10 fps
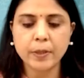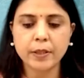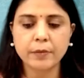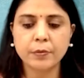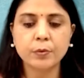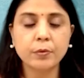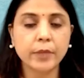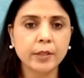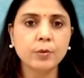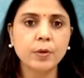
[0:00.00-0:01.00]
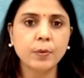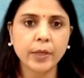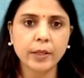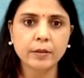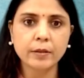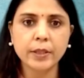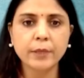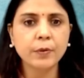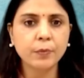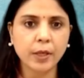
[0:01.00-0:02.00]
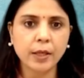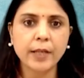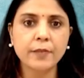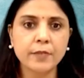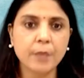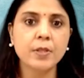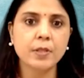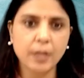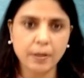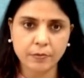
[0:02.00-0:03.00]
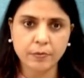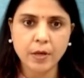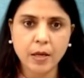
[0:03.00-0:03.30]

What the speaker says: But if you're ready to awaken, even one lifetime is enough.